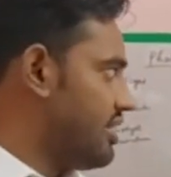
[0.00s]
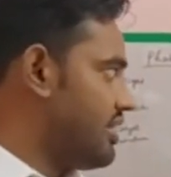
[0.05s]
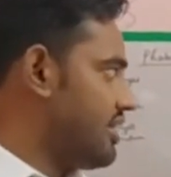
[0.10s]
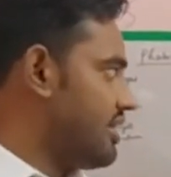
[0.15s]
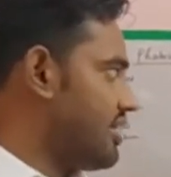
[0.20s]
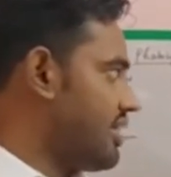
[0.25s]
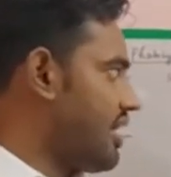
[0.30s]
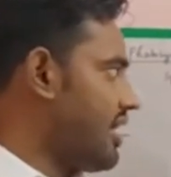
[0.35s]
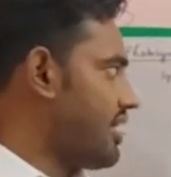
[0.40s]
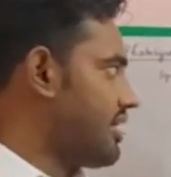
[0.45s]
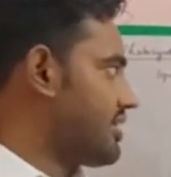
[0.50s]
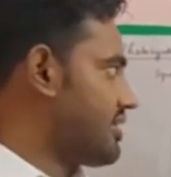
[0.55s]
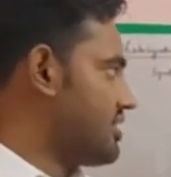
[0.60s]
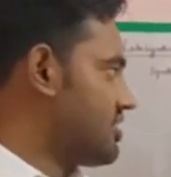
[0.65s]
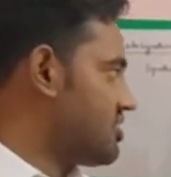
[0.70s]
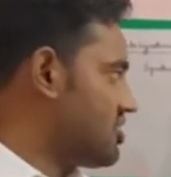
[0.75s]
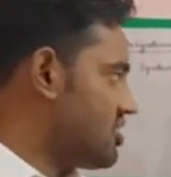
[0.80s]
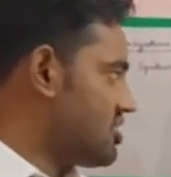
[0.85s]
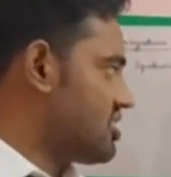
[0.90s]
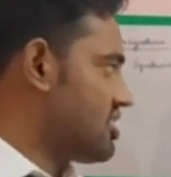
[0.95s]
Like this
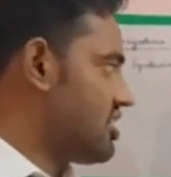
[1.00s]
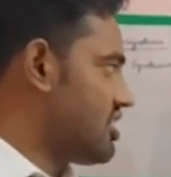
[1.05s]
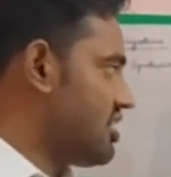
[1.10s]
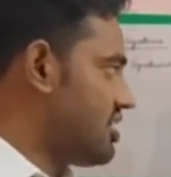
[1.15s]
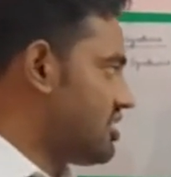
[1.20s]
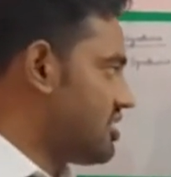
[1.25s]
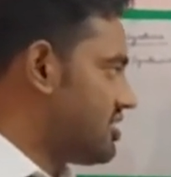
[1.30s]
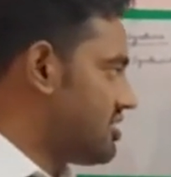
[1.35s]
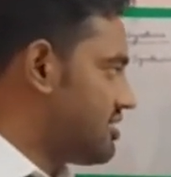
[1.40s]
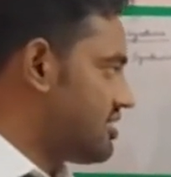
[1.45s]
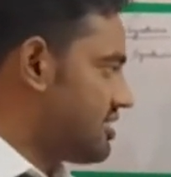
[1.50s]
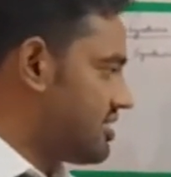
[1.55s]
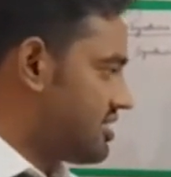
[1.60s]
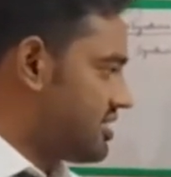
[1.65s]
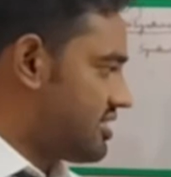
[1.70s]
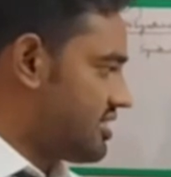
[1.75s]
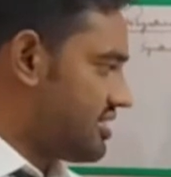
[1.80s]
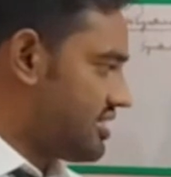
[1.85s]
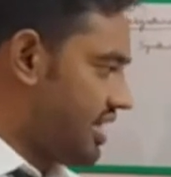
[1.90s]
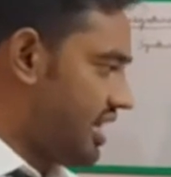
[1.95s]
is the
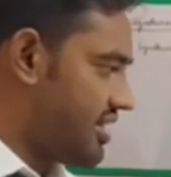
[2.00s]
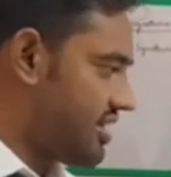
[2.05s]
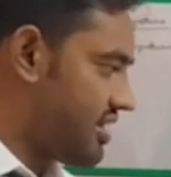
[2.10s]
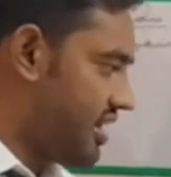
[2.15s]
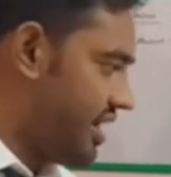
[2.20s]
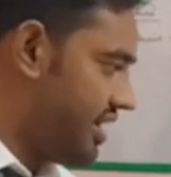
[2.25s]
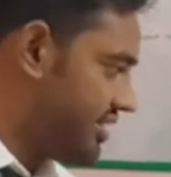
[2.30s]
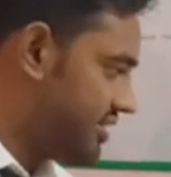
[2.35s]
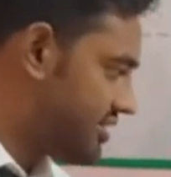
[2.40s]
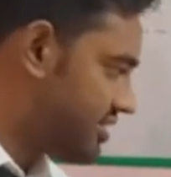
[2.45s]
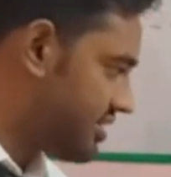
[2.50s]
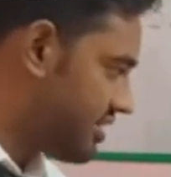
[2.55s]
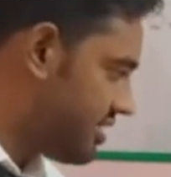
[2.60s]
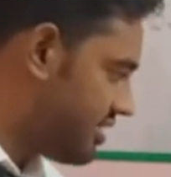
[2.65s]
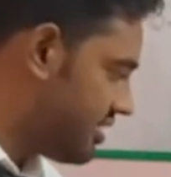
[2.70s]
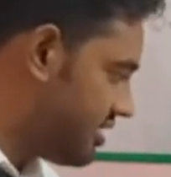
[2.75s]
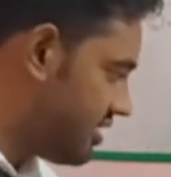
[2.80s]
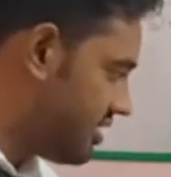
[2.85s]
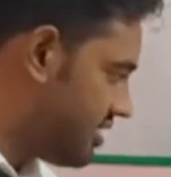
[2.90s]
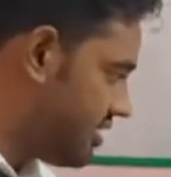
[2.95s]
sunlight.
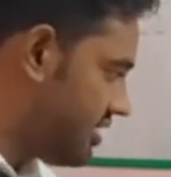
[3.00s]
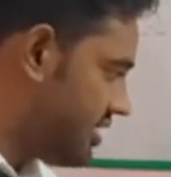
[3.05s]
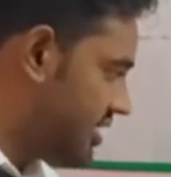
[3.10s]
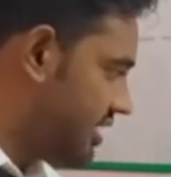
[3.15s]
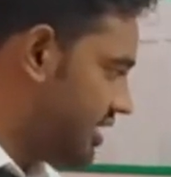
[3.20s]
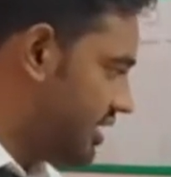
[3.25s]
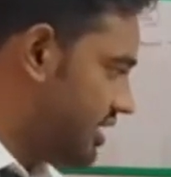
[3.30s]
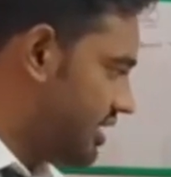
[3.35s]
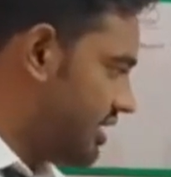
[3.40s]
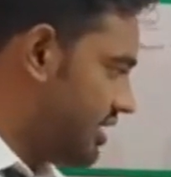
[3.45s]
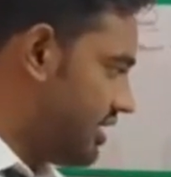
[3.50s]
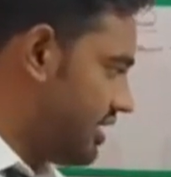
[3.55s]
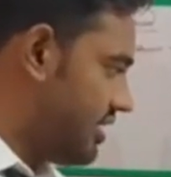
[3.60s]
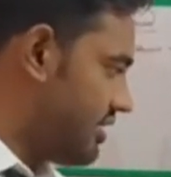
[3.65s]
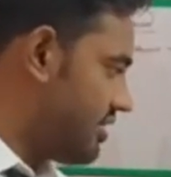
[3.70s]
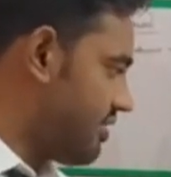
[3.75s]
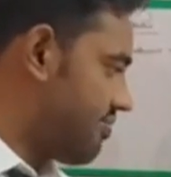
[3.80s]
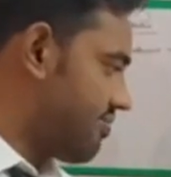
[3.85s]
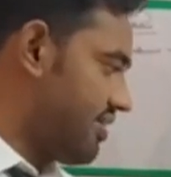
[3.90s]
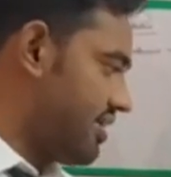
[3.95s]
In
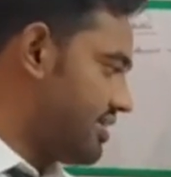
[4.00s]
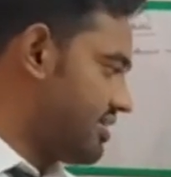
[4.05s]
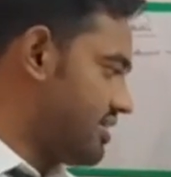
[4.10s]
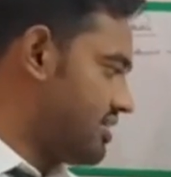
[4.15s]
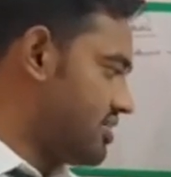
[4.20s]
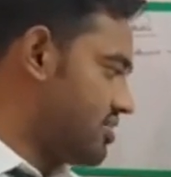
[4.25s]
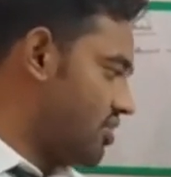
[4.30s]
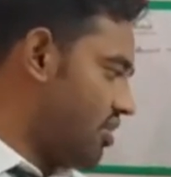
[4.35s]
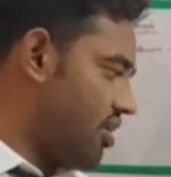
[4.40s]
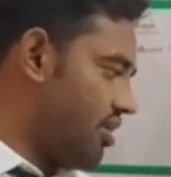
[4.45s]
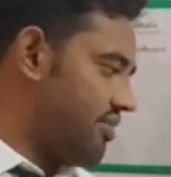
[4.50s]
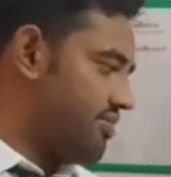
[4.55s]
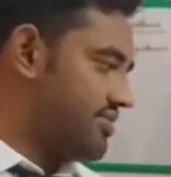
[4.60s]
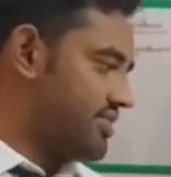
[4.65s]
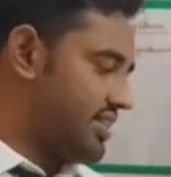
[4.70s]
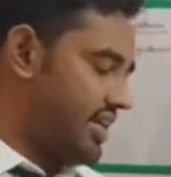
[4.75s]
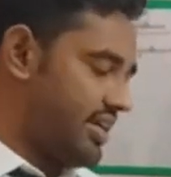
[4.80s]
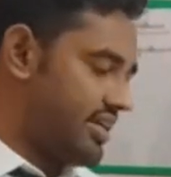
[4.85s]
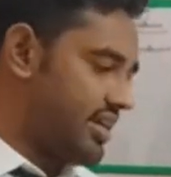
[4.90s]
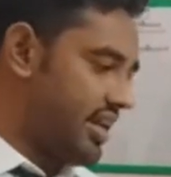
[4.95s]
the presence of
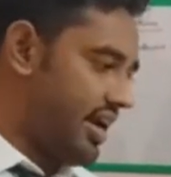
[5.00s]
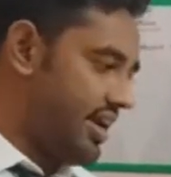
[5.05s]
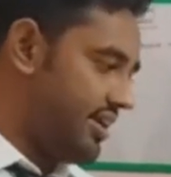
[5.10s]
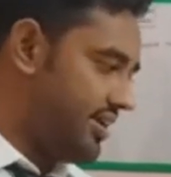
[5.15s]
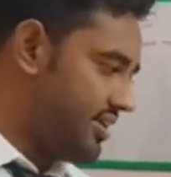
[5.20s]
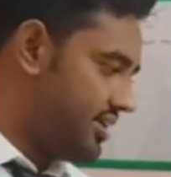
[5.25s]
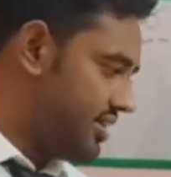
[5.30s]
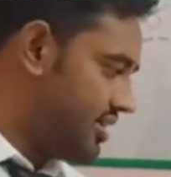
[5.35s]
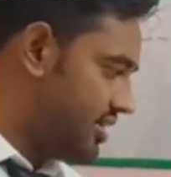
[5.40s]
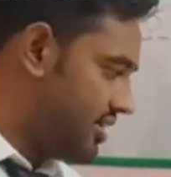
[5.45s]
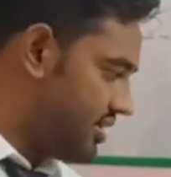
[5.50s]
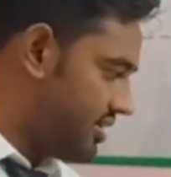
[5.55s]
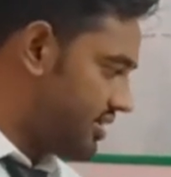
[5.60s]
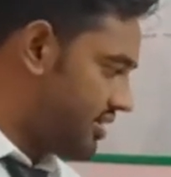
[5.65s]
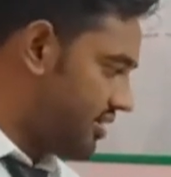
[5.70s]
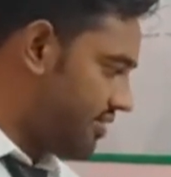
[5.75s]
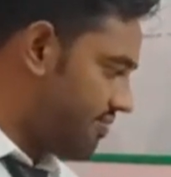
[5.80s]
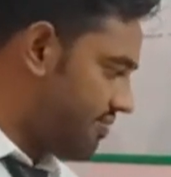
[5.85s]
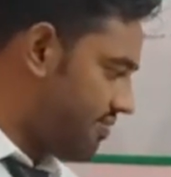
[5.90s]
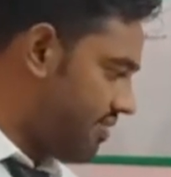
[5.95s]
sunlight,
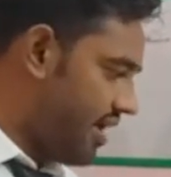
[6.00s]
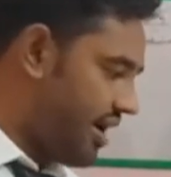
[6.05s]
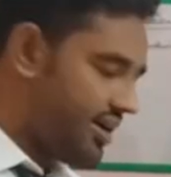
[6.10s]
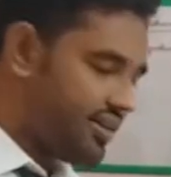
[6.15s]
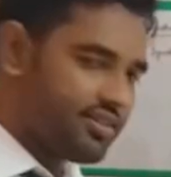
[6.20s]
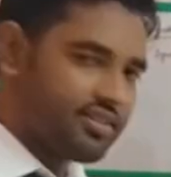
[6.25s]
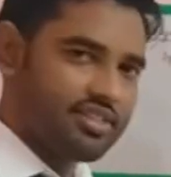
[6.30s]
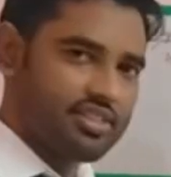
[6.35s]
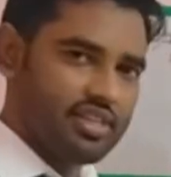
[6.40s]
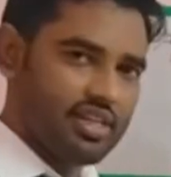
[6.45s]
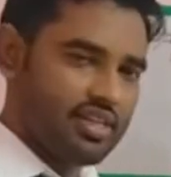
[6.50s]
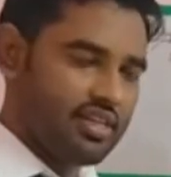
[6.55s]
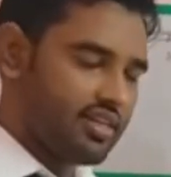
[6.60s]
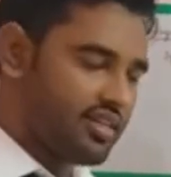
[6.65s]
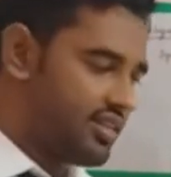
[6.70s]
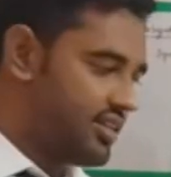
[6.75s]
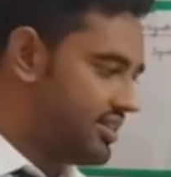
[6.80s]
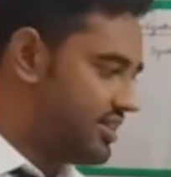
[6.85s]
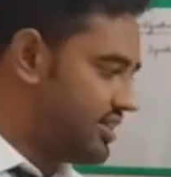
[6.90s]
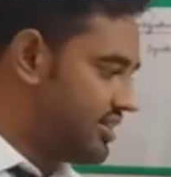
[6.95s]
the plant take
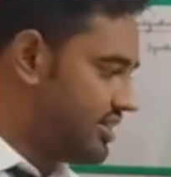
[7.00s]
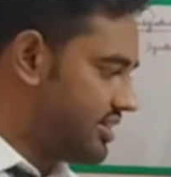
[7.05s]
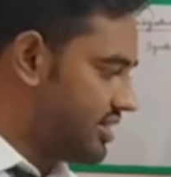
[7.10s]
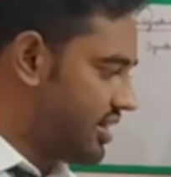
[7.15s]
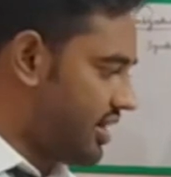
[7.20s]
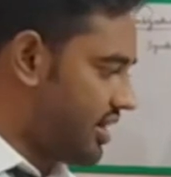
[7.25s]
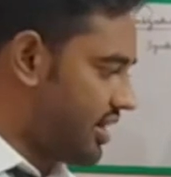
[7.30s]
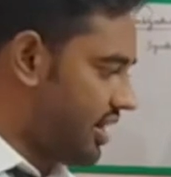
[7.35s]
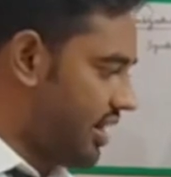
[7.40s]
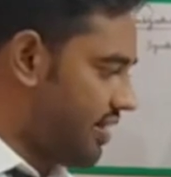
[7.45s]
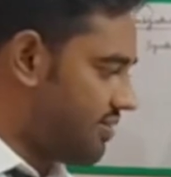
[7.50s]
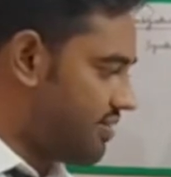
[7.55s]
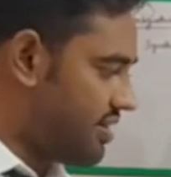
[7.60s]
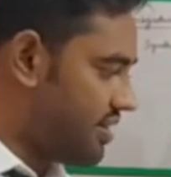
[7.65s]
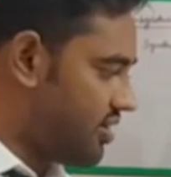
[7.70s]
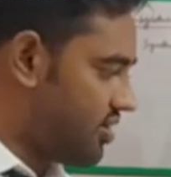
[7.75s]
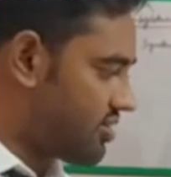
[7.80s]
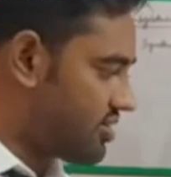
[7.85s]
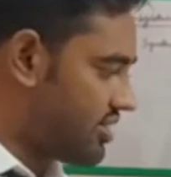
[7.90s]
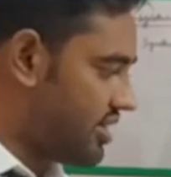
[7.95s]
the carbon
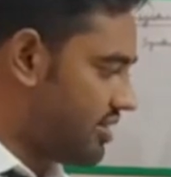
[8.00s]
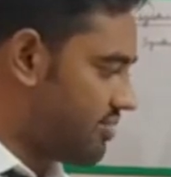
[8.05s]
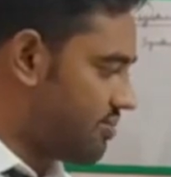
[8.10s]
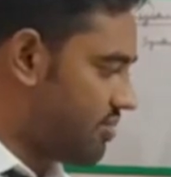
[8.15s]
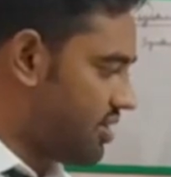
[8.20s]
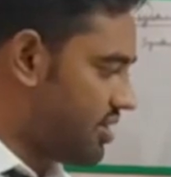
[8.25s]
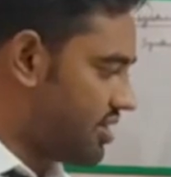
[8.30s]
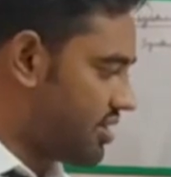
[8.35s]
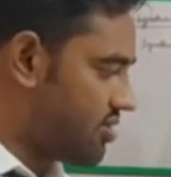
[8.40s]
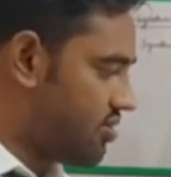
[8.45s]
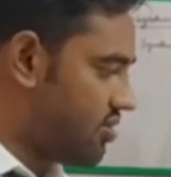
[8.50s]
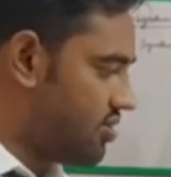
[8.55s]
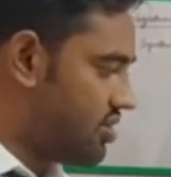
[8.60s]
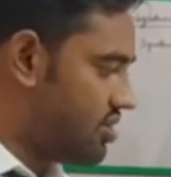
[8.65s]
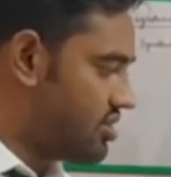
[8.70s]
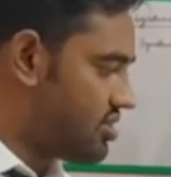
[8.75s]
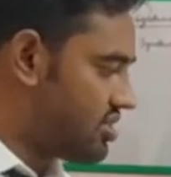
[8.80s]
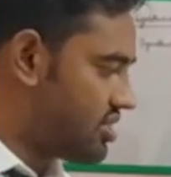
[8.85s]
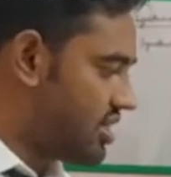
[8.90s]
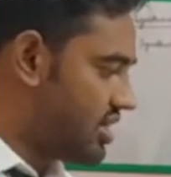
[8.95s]
dioxide
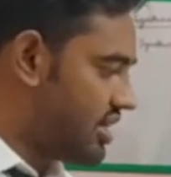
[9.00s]
molecules